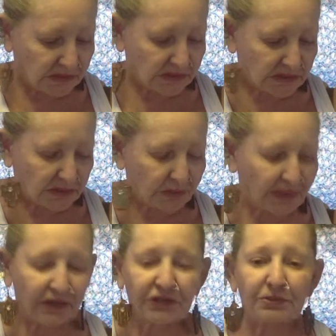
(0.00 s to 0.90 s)
See
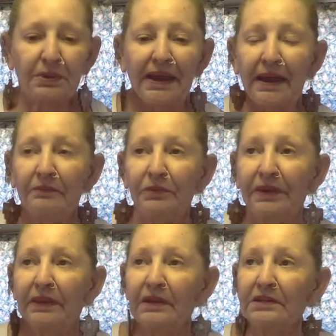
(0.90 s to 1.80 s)
what else we have
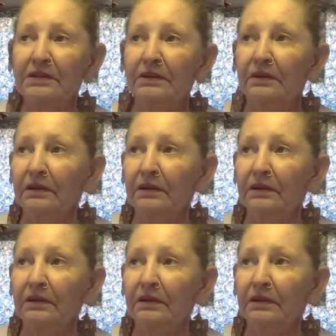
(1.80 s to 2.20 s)
with this.